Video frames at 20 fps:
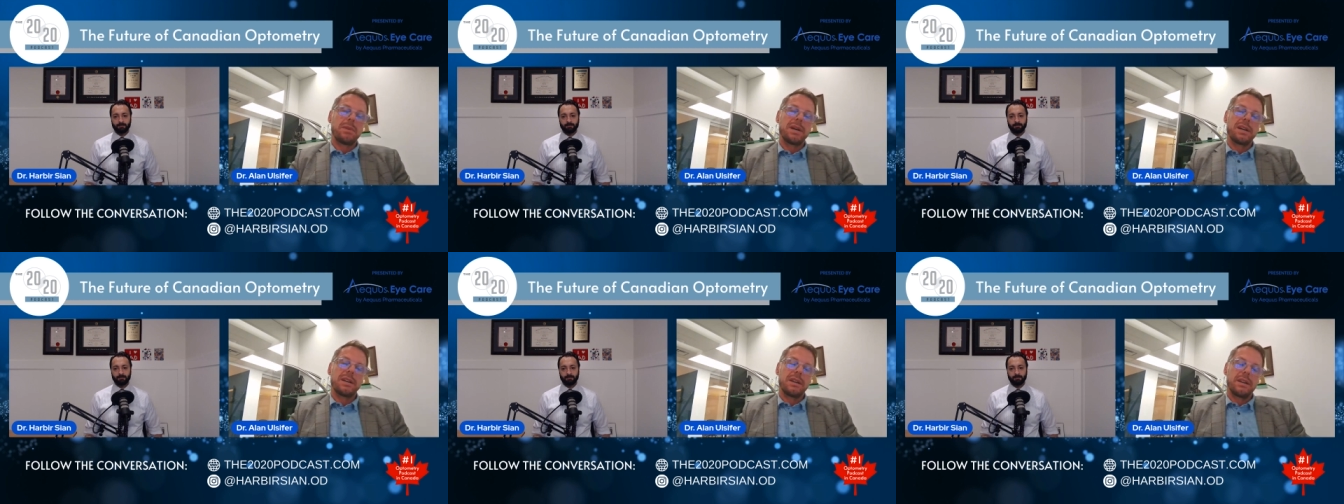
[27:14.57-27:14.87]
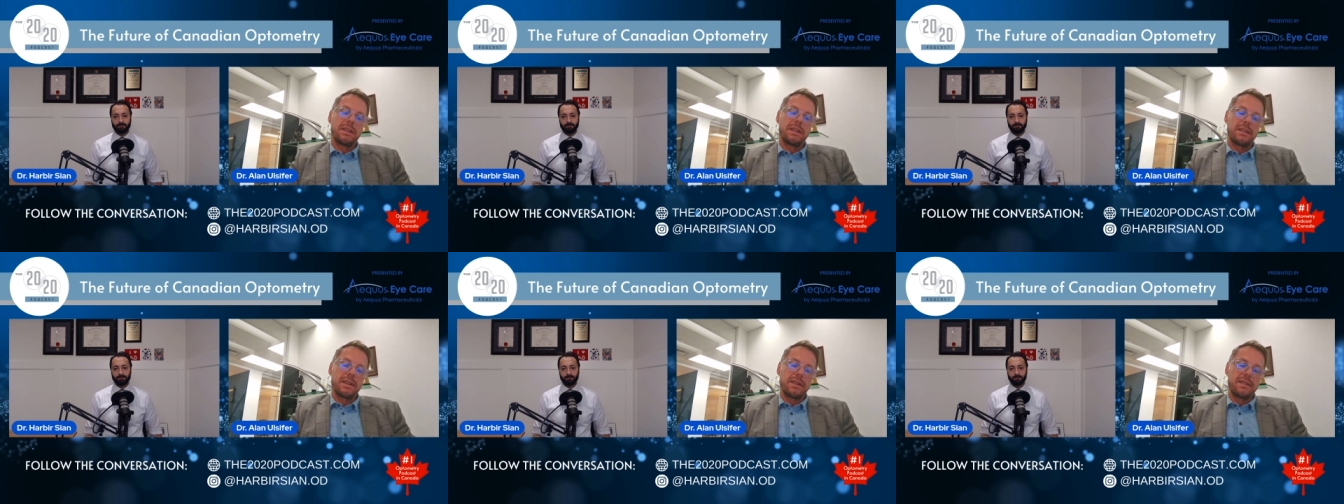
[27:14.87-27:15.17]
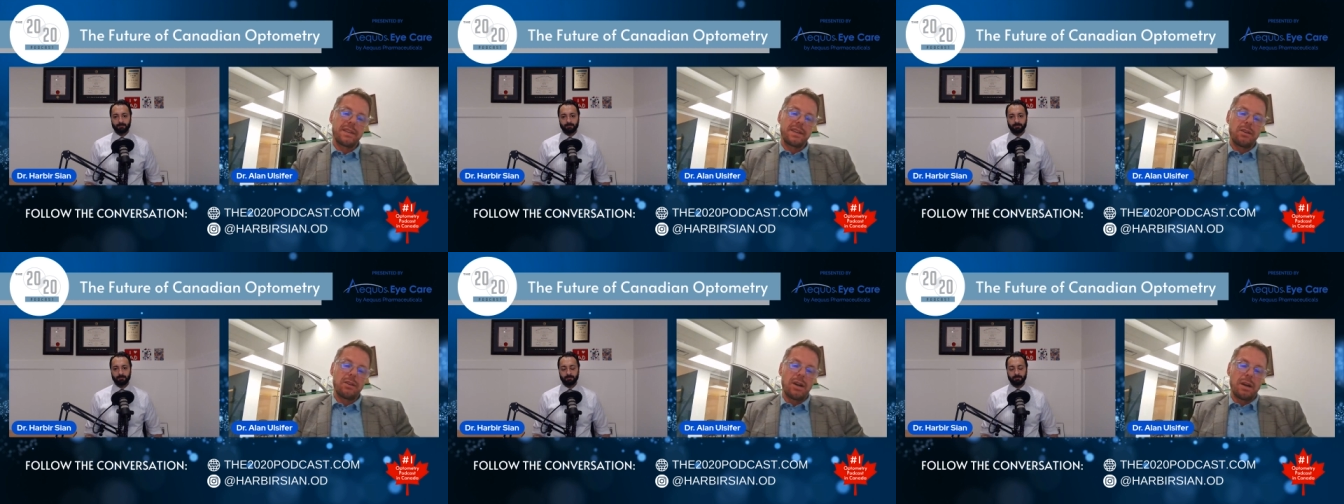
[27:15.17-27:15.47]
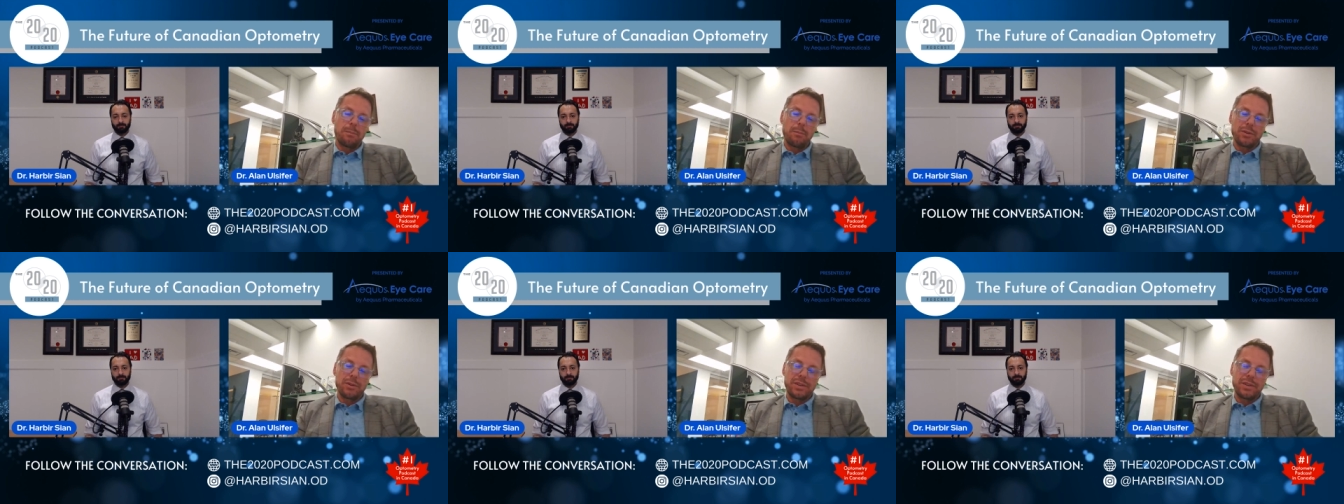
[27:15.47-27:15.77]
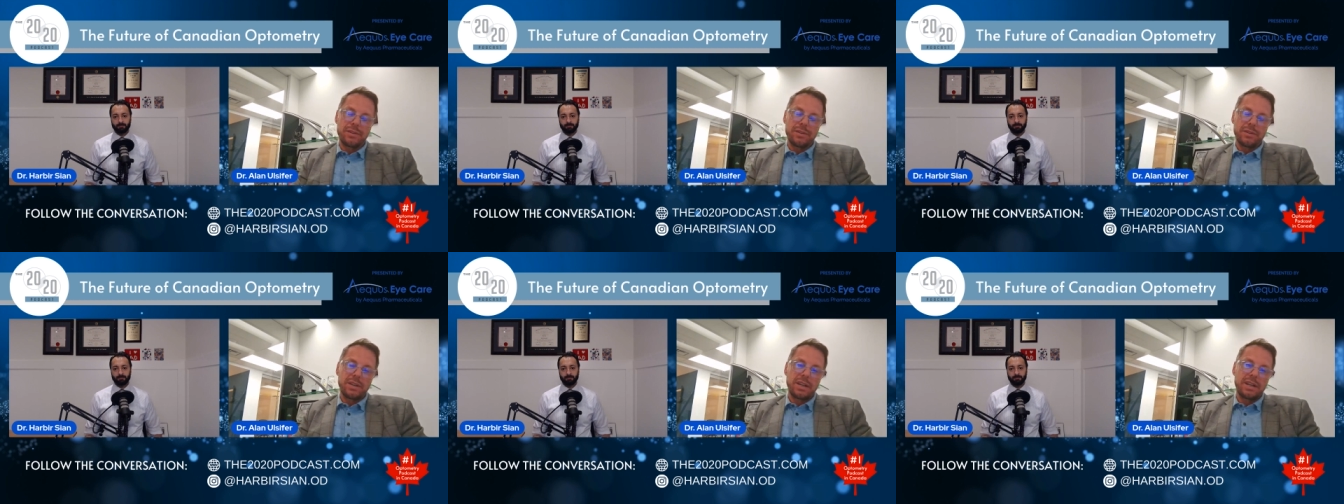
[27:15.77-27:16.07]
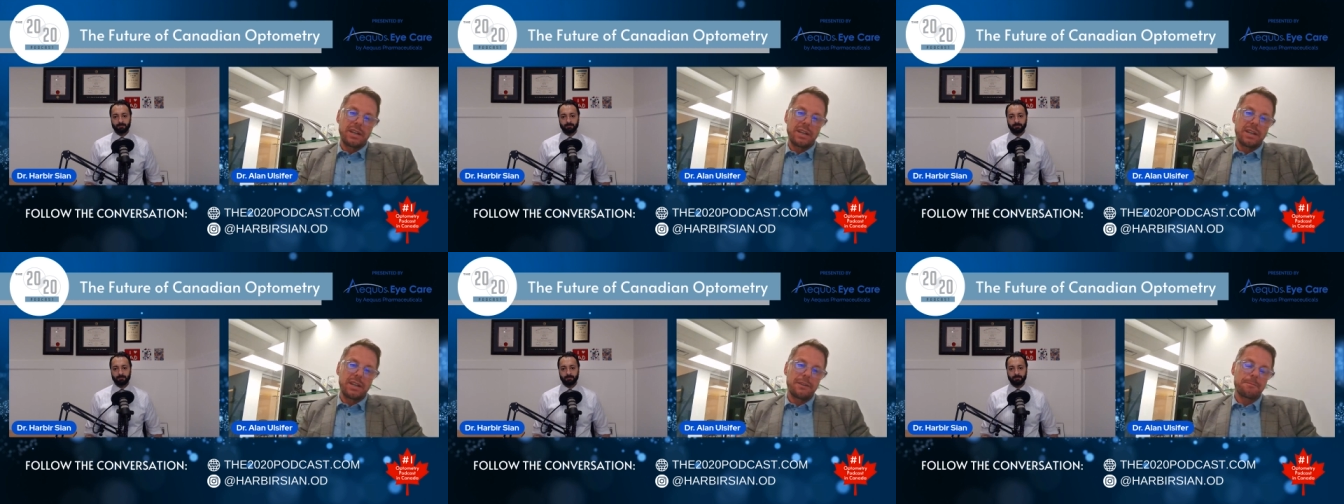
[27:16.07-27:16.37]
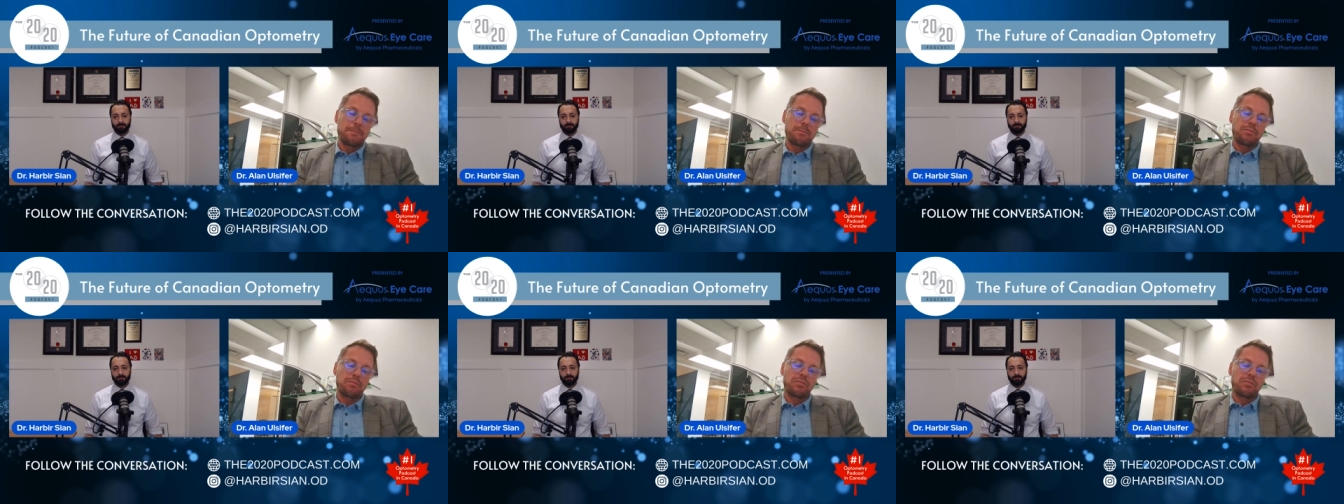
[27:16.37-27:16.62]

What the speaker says: But I think the opportunity,